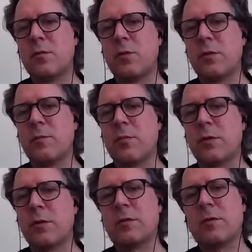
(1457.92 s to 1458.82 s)
do it in
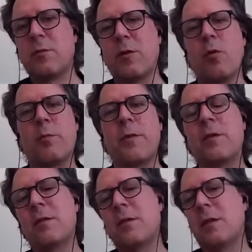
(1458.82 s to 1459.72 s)
person. So we hope
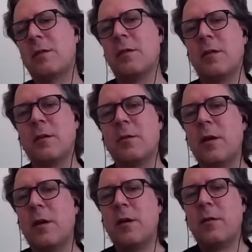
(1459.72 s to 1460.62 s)
that next year
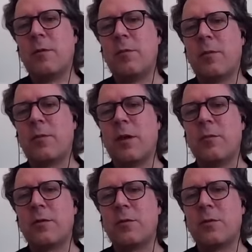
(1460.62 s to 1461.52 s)
we might be
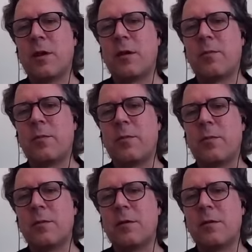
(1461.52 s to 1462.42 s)
able to take up
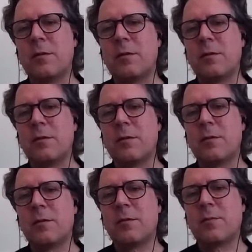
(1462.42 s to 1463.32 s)
uh,
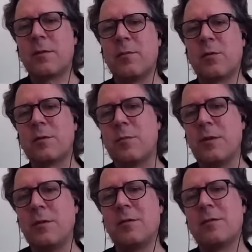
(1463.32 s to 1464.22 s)
more
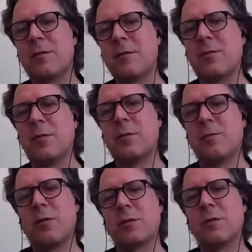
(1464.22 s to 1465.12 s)
speed and, and do it
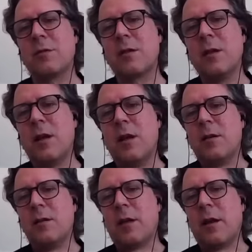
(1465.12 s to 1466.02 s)
in person
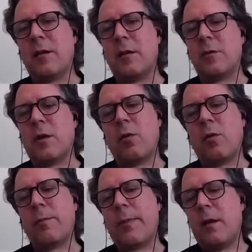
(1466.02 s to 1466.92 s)
again. And
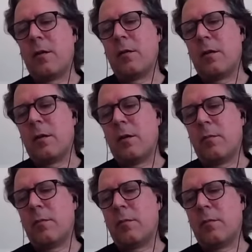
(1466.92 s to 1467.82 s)
now,
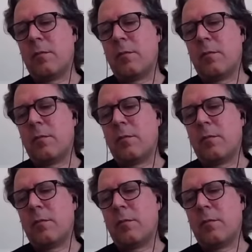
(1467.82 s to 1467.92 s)
um,